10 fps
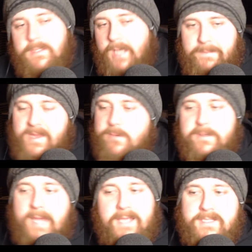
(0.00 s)
I bet you
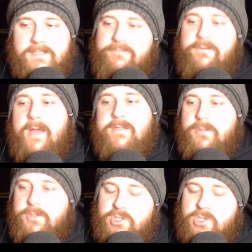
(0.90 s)
he gets into fights
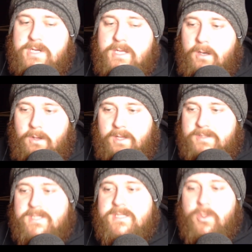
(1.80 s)
on the street a lot
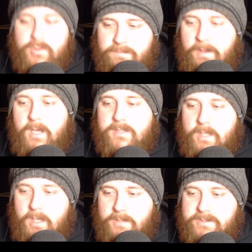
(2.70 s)
and he still spars
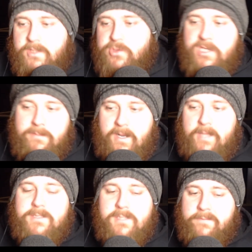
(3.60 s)
hard in the gym
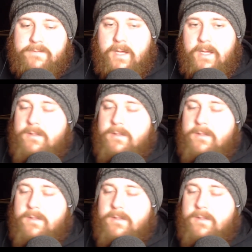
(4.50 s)
like a tough guy.